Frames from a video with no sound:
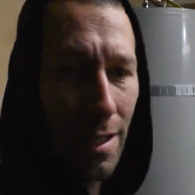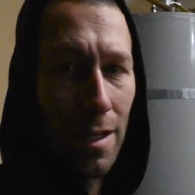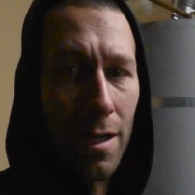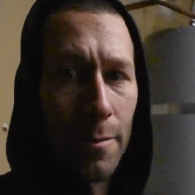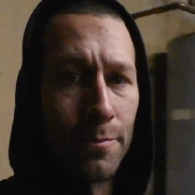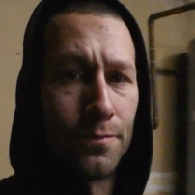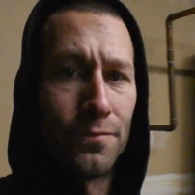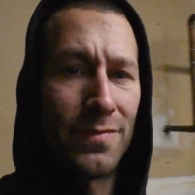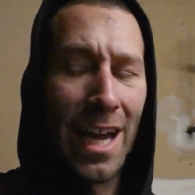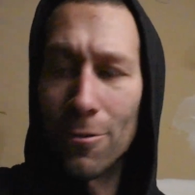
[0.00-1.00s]

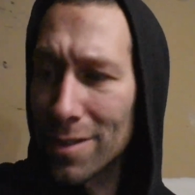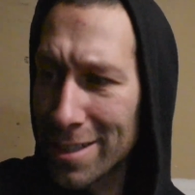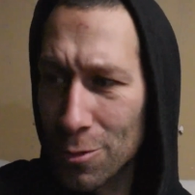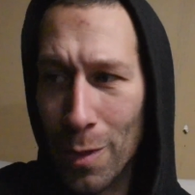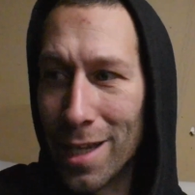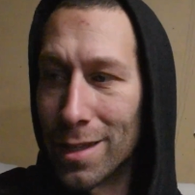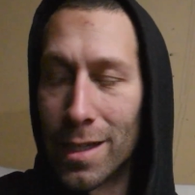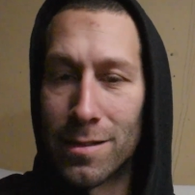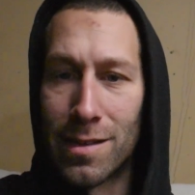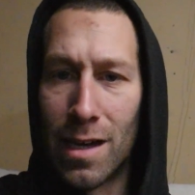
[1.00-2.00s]
I don't like the way it
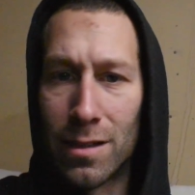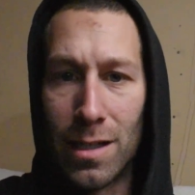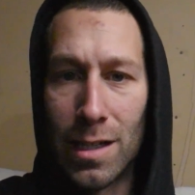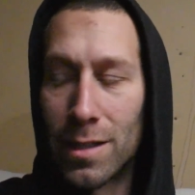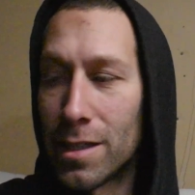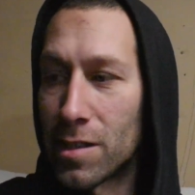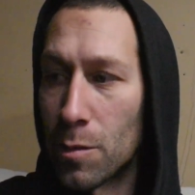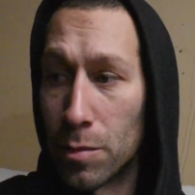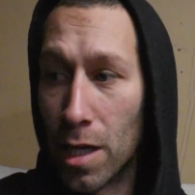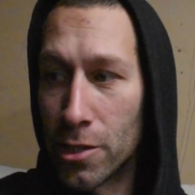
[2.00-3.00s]
lays down. It kind of lays
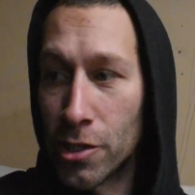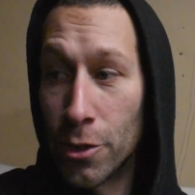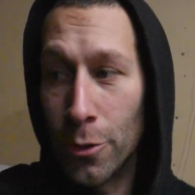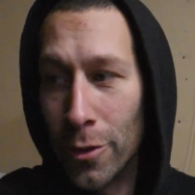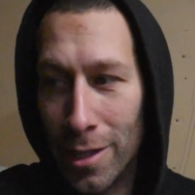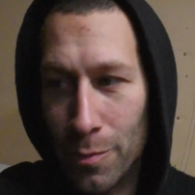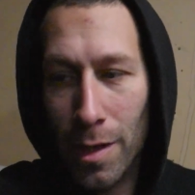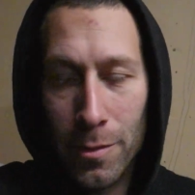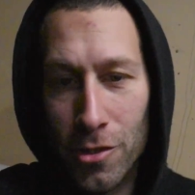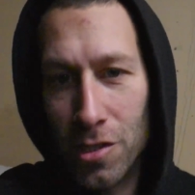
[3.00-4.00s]
down blotchy, or that's
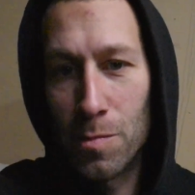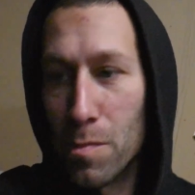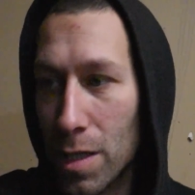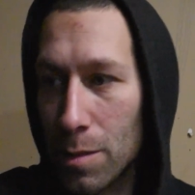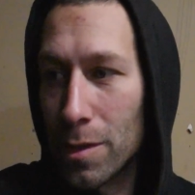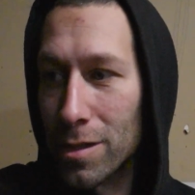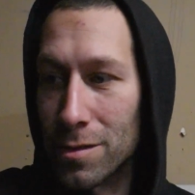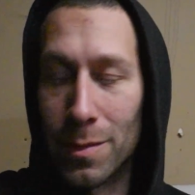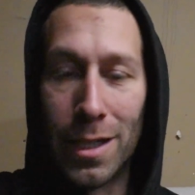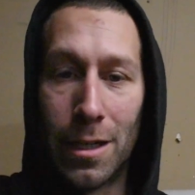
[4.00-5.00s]
probably just me because
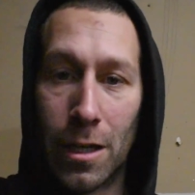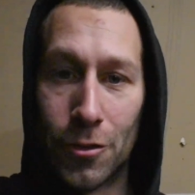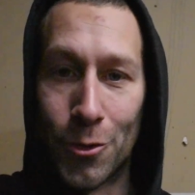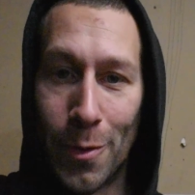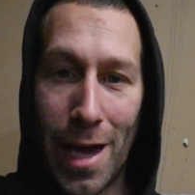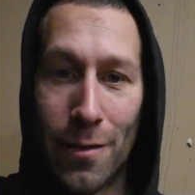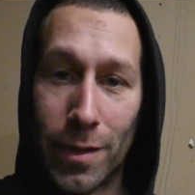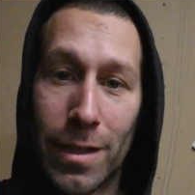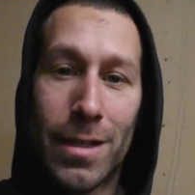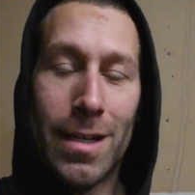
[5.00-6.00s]
I'm laying it on too heavy.